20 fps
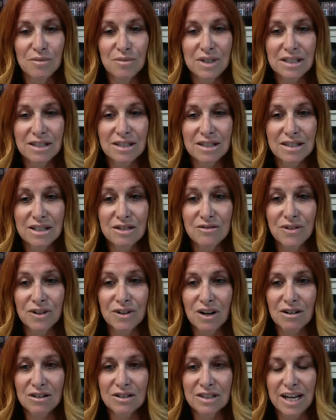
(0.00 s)
It's
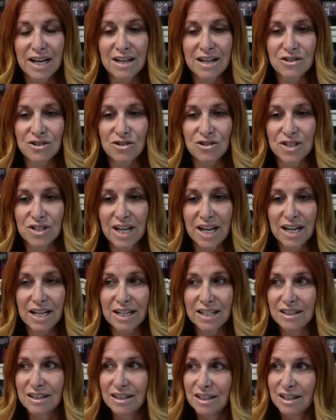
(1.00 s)
difficult to
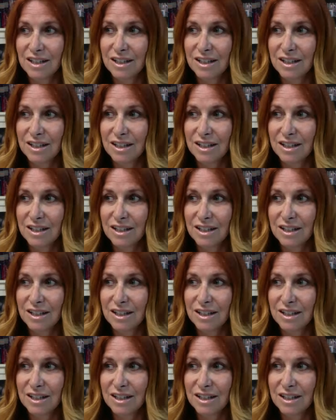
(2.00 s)
ascertain